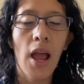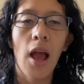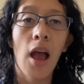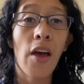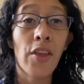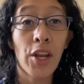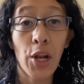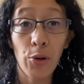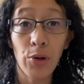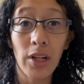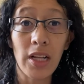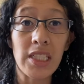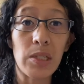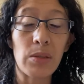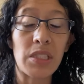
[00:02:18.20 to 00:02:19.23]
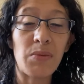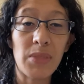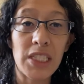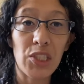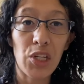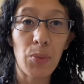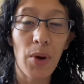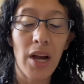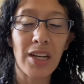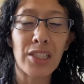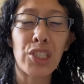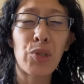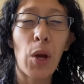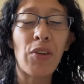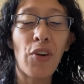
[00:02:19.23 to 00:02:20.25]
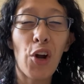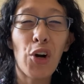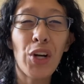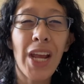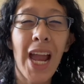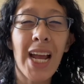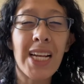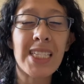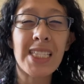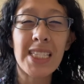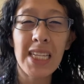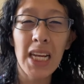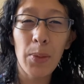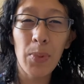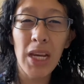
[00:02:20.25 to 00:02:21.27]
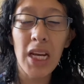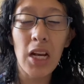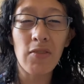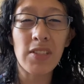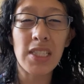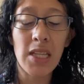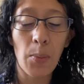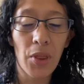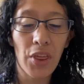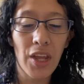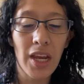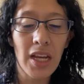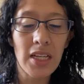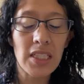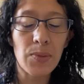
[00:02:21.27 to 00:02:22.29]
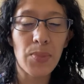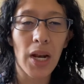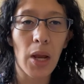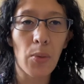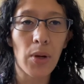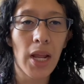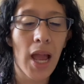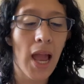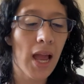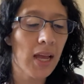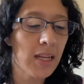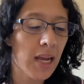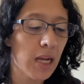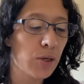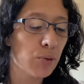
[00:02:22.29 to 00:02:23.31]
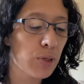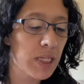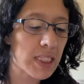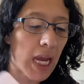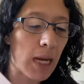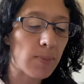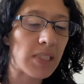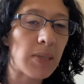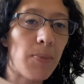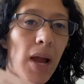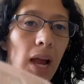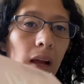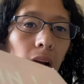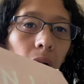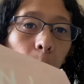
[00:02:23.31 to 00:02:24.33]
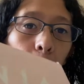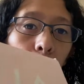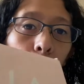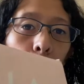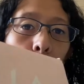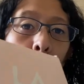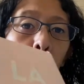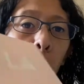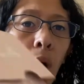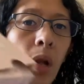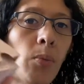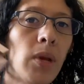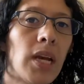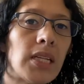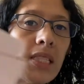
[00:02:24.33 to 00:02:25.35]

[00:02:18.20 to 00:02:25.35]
And then I realized it was the mystery box. So I've already had a sneak peek of some things, but I went ahead and retaped it back up. One, because